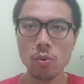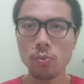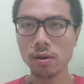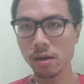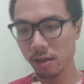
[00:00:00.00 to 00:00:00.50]

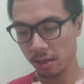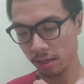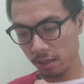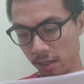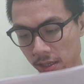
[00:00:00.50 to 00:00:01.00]
were
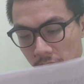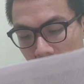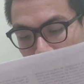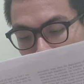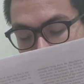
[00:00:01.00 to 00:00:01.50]

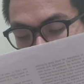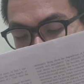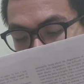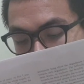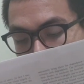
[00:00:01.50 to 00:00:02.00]
concerned,
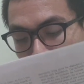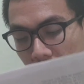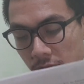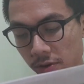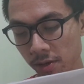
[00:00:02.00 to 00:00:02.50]
for
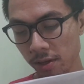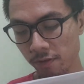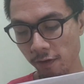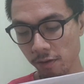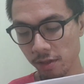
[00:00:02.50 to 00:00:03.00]

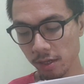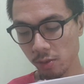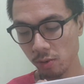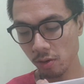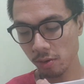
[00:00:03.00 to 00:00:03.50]

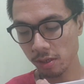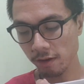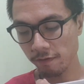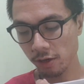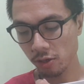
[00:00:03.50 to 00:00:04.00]
these were only
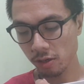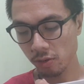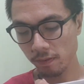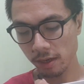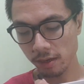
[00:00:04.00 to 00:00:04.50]
sufficient
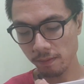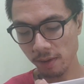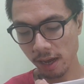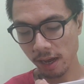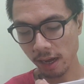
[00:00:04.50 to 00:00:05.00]
to meet the
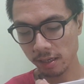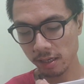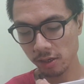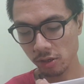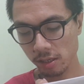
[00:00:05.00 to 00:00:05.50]
bare
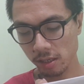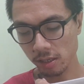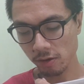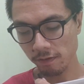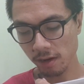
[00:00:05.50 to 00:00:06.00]

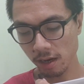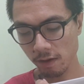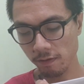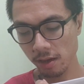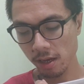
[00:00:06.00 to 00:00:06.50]
exigencies of
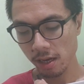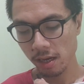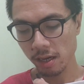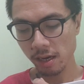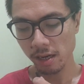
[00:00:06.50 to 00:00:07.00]
life.
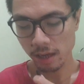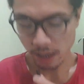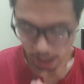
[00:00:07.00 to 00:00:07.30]
Yet it